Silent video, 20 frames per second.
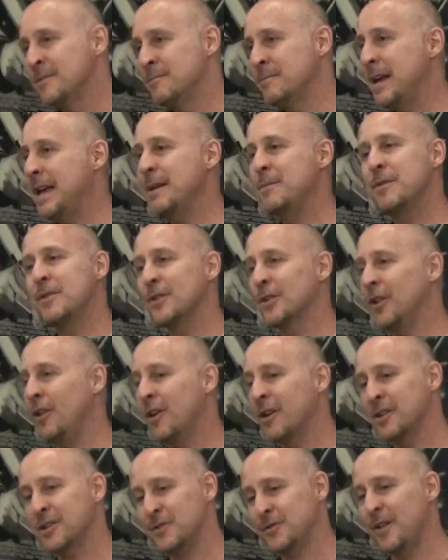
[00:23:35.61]
the
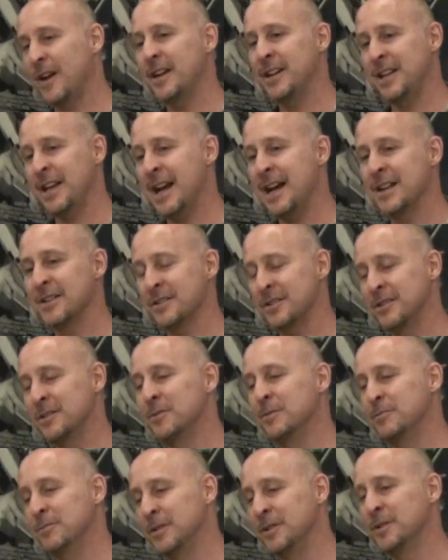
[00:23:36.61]
longest fight he has in
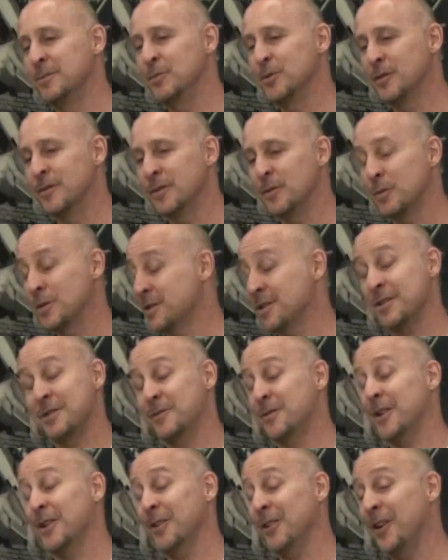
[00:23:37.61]
the movie, which isn't
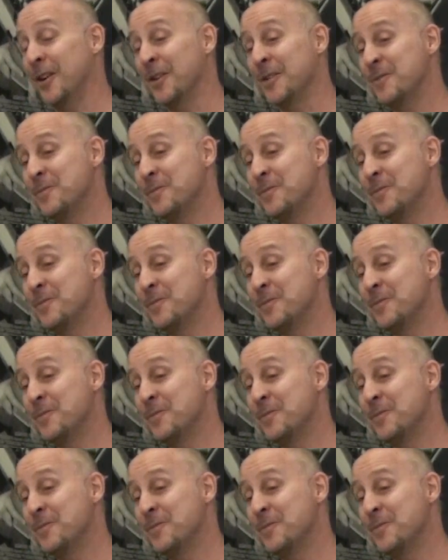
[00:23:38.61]
very long.